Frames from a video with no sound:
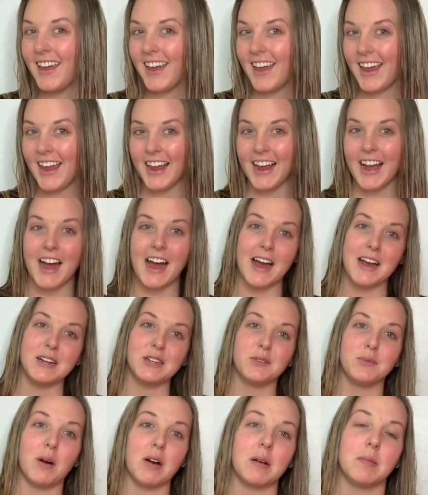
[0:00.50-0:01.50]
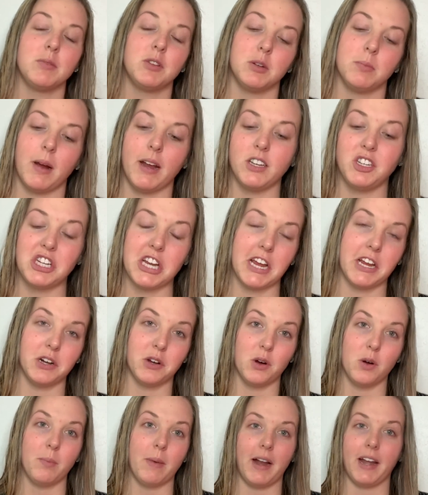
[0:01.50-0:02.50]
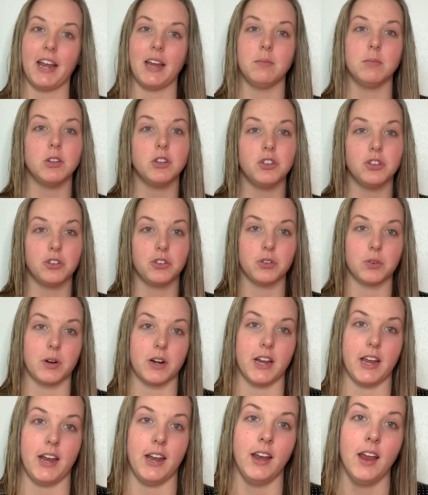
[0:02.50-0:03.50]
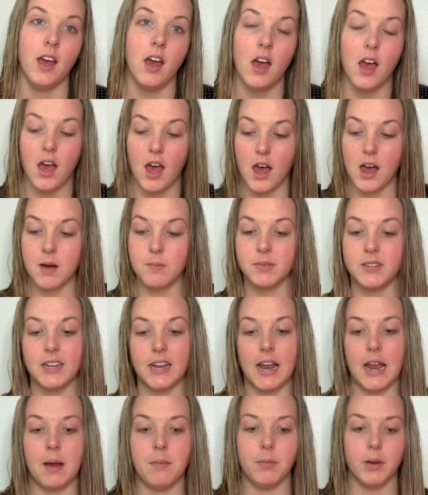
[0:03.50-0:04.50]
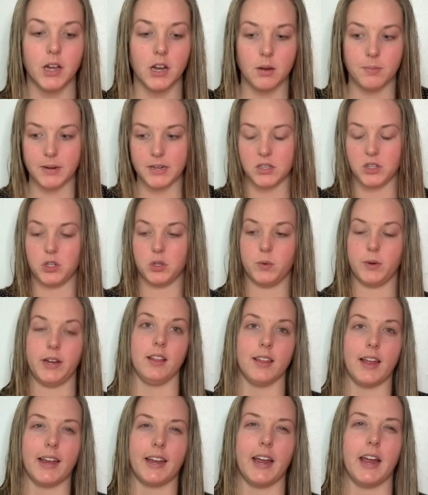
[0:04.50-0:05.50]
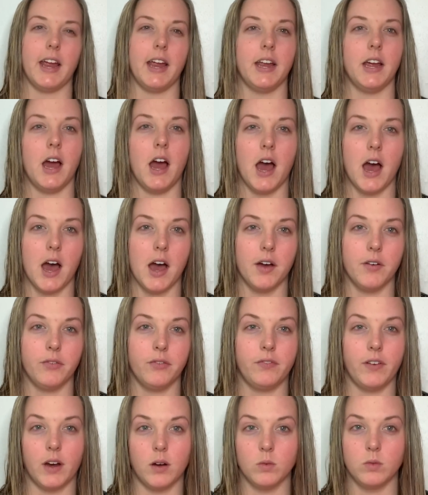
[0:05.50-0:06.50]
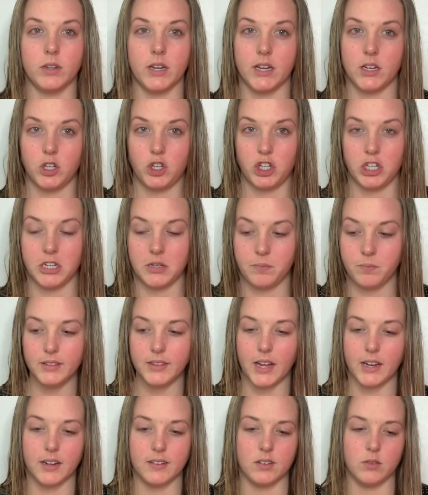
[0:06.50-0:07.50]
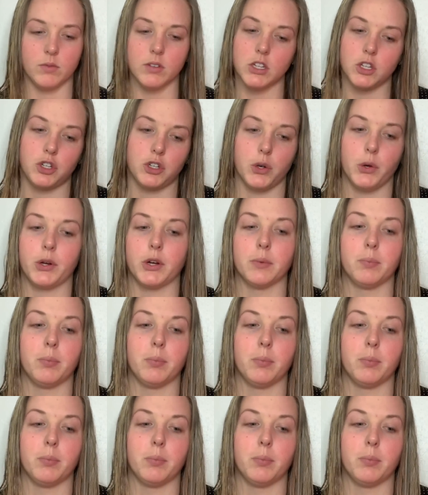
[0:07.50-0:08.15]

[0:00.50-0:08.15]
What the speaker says: Hey guys, welcome to my channel. My name is Jordan. Today I'm going to be doing like a foundation that doesn't really show your